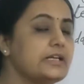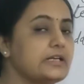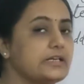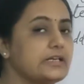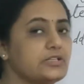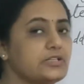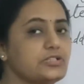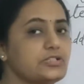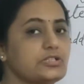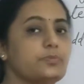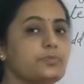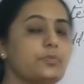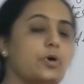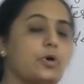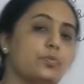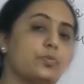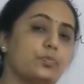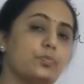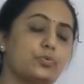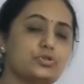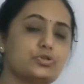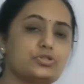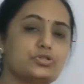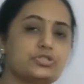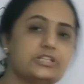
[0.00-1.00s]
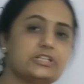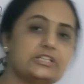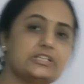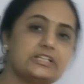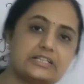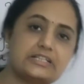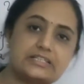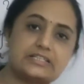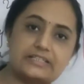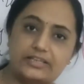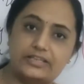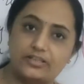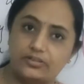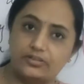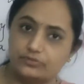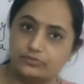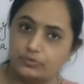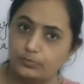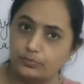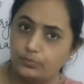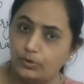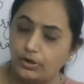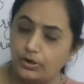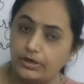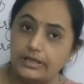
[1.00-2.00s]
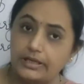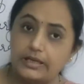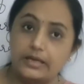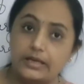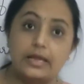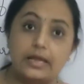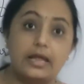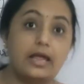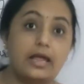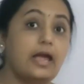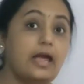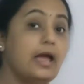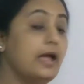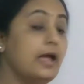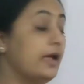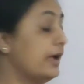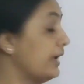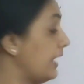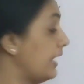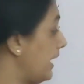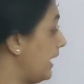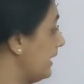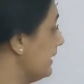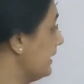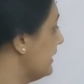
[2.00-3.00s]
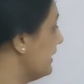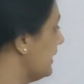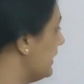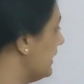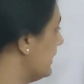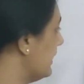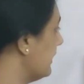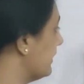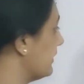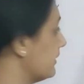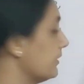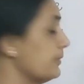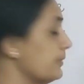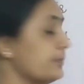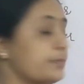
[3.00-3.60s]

region or posterior side of the body. And here